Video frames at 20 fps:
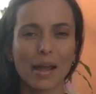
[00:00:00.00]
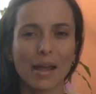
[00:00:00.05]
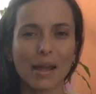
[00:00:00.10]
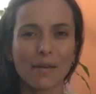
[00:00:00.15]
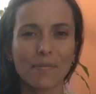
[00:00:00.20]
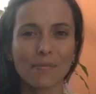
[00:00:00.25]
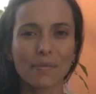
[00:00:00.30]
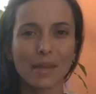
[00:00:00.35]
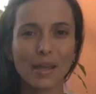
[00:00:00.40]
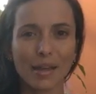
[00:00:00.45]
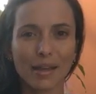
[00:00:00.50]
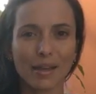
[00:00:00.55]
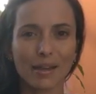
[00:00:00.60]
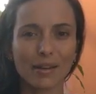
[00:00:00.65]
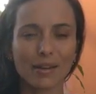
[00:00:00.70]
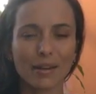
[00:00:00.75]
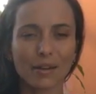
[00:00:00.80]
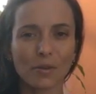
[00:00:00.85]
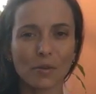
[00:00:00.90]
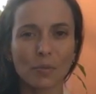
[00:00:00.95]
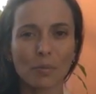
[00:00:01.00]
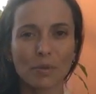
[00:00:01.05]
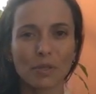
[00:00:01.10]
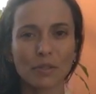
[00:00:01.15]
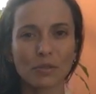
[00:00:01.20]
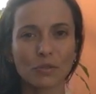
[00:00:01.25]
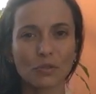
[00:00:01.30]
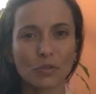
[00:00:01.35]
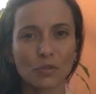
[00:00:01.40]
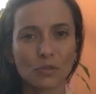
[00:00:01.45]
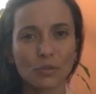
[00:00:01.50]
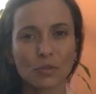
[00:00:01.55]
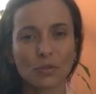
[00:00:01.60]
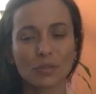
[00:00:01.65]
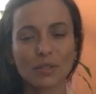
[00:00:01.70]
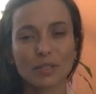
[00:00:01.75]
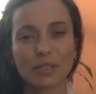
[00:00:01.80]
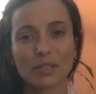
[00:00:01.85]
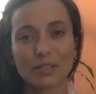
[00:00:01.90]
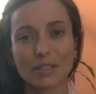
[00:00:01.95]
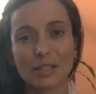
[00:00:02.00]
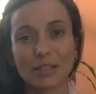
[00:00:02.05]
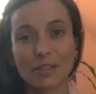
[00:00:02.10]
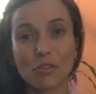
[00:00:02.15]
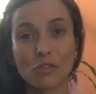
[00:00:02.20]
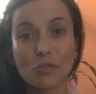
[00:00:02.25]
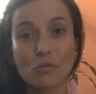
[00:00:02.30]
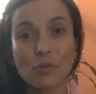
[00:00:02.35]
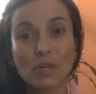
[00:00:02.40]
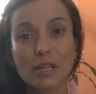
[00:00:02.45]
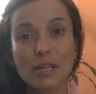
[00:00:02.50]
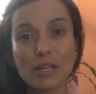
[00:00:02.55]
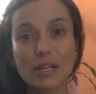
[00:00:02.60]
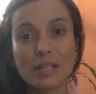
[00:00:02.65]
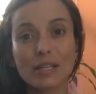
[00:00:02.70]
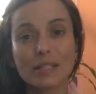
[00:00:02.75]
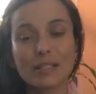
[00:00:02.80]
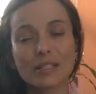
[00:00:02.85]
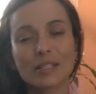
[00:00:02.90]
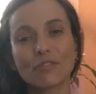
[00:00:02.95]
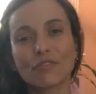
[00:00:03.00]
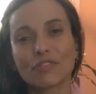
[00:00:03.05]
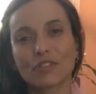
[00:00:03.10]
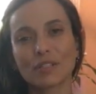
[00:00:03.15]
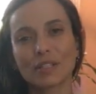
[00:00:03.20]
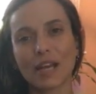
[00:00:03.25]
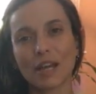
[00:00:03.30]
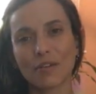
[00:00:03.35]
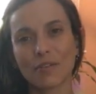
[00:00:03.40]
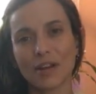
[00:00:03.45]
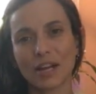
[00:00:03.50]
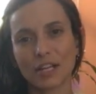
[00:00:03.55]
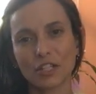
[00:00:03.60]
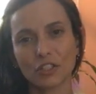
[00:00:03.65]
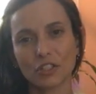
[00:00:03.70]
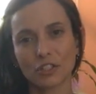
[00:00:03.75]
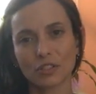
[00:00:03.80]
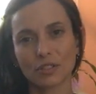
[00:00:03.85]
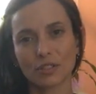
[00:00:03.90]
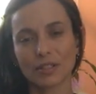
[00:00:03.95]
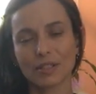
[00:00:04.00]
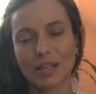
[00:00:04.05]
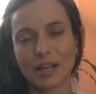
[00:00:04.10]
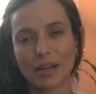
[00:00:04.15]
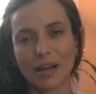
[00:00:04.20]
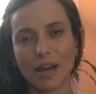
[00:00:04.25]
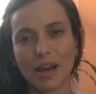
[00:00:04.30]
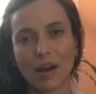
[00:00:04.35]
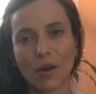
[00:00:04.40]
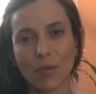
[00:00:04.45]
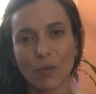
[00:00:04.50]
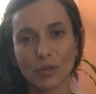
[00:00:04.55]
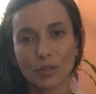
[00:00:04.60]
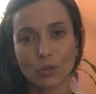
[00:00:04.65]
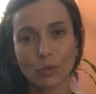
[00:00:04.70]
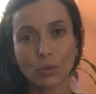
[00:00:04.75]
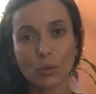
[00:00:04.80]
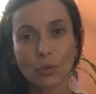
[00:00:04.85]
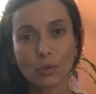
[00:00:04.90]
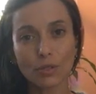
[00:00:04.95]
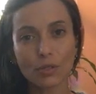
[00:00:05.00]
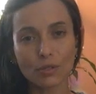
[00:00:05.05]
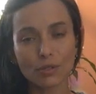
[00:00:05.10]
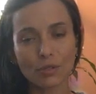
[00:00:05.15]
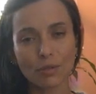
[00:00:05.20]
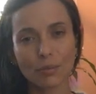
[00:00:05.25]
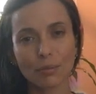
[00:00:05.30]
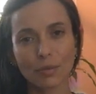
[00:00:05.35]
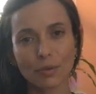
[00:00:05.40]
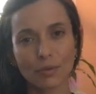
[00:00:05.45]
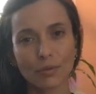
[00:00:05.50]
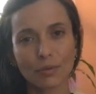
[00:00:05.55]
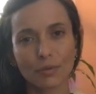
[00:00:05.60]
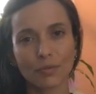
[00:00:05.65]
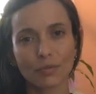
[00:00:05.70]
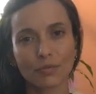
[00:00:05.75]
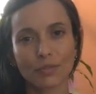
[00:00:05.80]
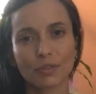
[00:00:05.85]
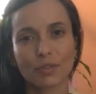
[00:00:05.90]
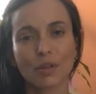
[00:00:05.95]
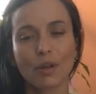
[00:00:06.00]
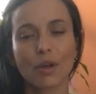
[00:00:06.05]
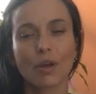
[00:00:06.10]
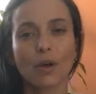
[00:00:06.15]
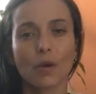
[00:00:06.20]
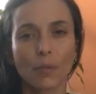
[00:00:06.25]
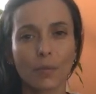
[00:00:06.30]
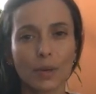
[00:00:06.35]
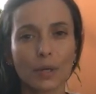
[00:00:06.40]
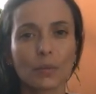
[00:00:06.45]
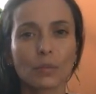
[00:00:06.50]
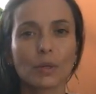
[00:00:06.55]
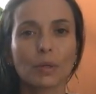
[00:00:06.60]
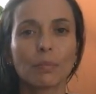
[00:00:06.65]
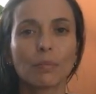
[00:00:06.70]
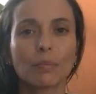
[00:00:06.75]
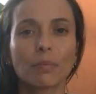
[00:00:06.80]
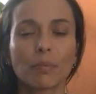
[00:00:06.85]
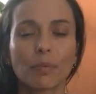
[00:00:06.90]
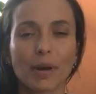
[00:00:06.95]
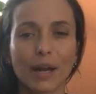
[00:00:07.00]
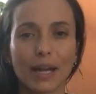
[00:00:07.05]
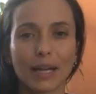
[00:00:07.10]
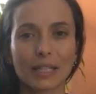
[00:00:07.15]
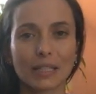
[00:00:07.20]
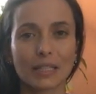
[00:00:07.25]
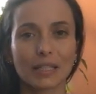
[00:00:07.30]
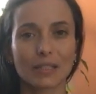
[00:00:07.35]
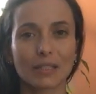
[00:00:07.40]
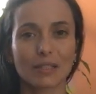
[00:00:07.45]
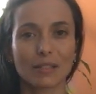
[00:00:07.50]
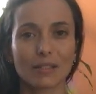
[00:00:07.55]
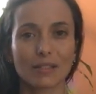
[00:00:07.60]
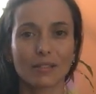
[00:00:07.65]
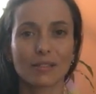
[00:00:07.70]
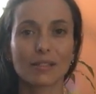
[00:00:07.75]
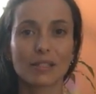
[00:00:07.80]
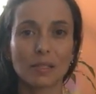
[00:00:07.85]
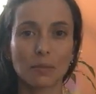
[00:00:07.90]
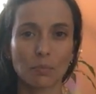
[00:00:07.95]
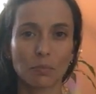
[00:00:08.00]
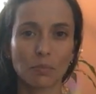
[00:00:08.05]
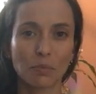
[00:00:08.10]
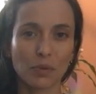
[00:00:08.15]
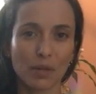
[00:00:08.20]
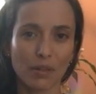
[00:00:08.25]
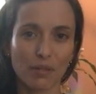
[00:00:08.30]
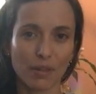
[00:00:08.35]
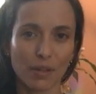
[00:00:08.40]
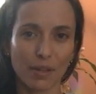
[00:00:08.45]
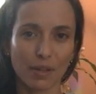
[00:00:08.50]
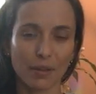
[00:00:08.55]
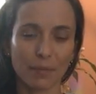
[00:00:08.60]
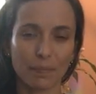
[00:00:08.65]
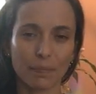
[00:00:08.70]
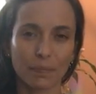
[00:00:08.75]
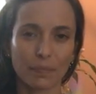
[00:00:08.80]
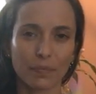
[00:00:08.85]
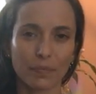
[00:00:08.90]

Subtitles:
And then I will be introducing the 3 different directions that our torso moves when we practice deep breathing.